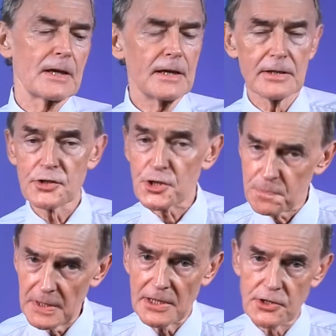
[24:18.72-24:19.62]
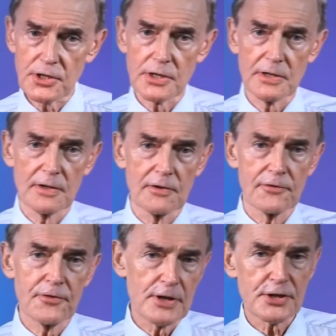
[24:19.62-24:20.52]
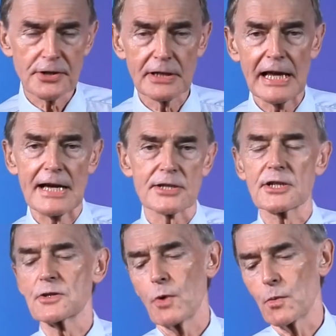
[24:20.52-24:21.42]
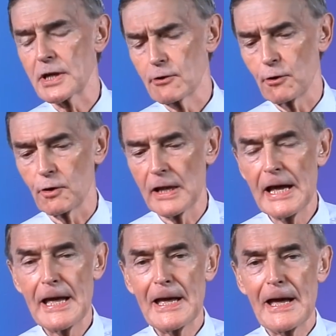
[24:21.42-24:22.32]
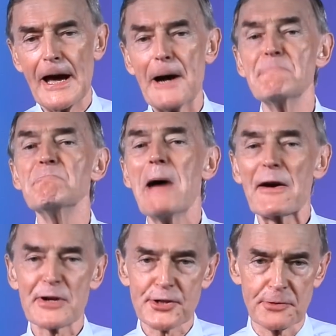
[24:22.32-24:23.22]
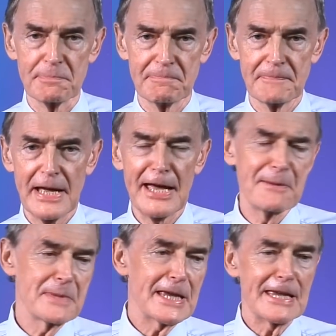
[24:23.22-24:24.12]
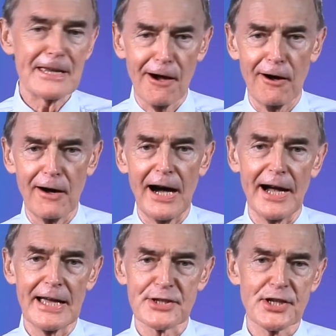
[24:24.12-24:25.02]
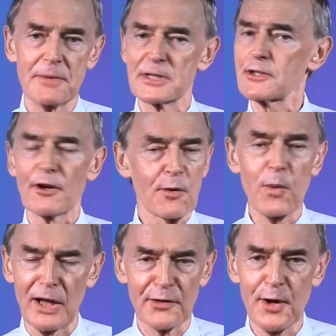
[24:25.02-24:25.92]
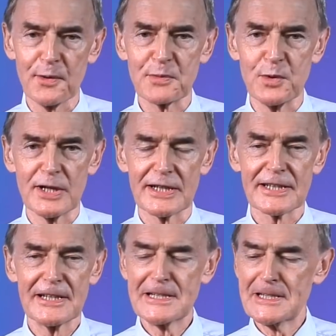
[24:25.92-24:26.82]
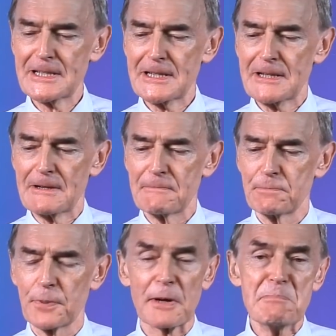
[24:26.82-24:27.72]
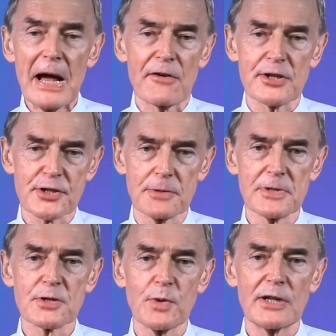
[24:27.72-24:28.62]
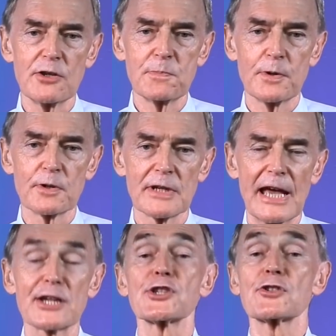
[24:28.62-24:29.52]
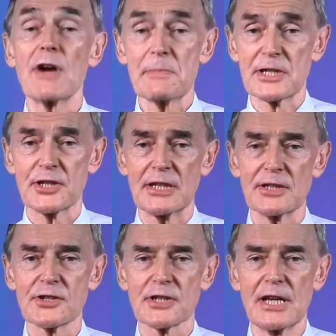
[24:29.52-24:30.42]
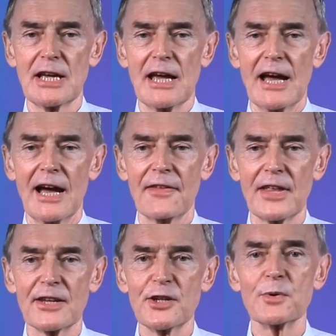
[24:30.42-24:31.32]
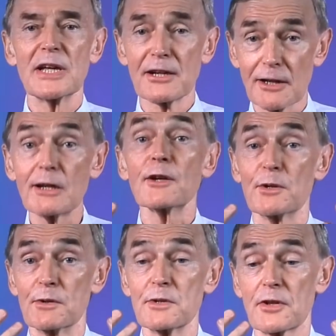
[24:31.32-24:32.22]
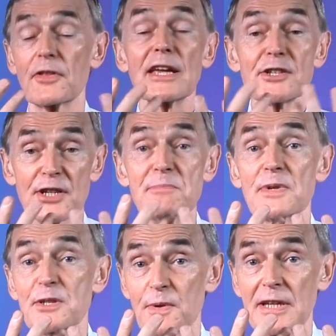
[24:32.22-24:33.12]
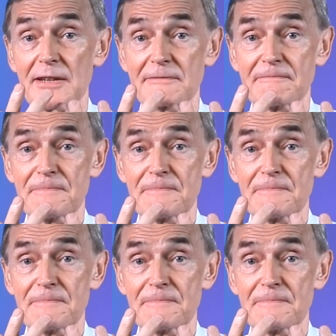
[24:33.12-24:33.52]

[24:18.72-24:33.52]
In speech, first and last is what we call a merism. M-E-R-I-S-M. It's not a well-known word. But a merism is when you put extremities and then you include things in between.